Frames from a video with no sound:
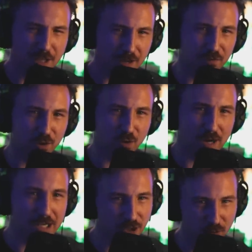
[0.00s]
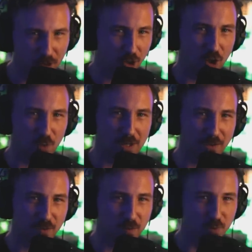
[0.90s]
If you're credit, you can go
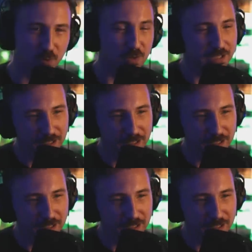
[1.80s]
right through.